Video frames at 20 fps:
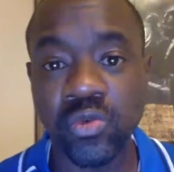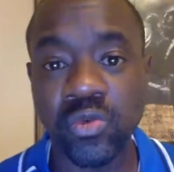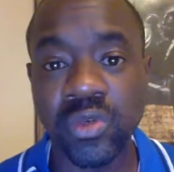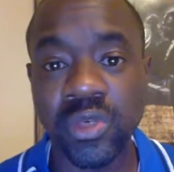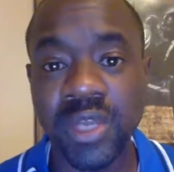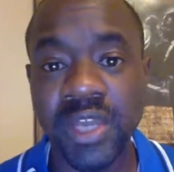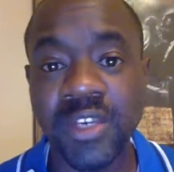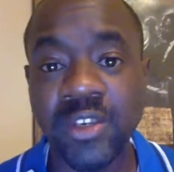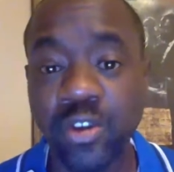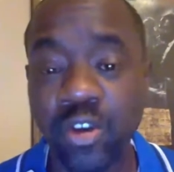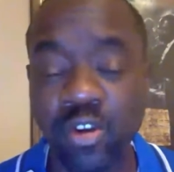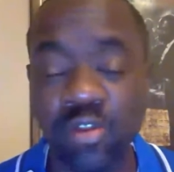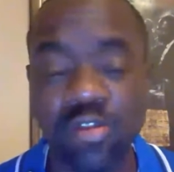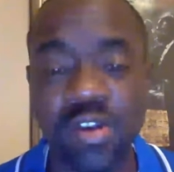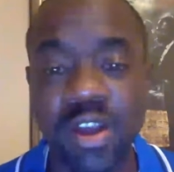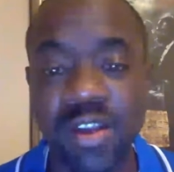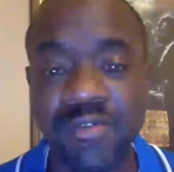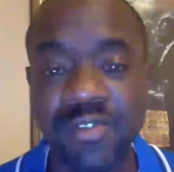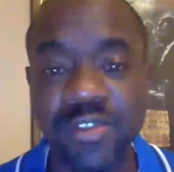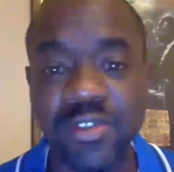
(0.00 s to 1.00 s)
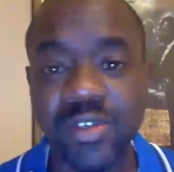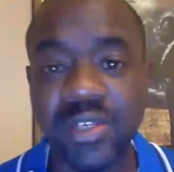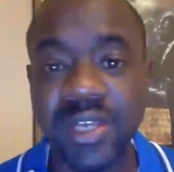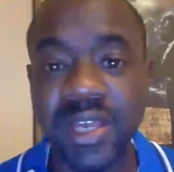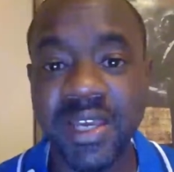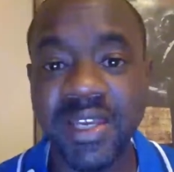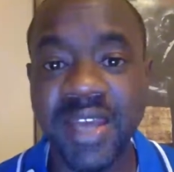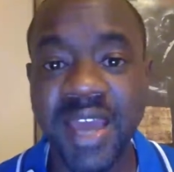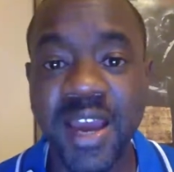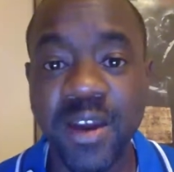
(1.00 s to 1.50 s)
learn your craft, to
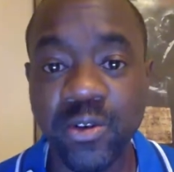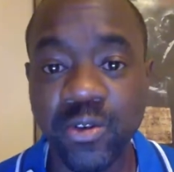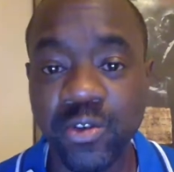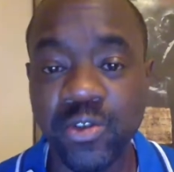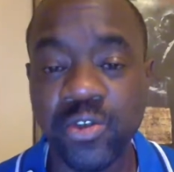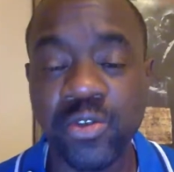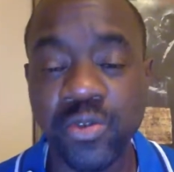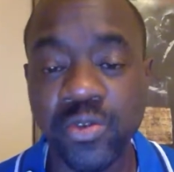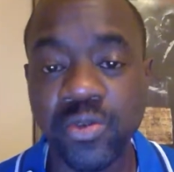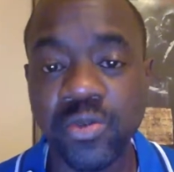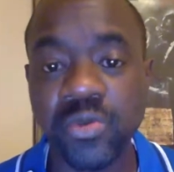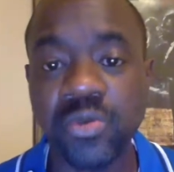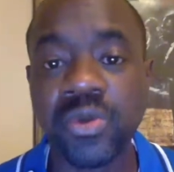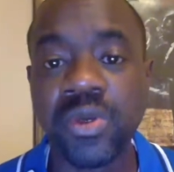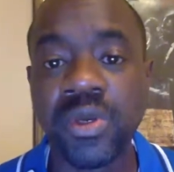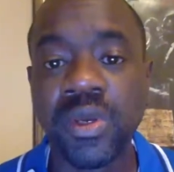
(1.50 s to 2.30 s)
learn how to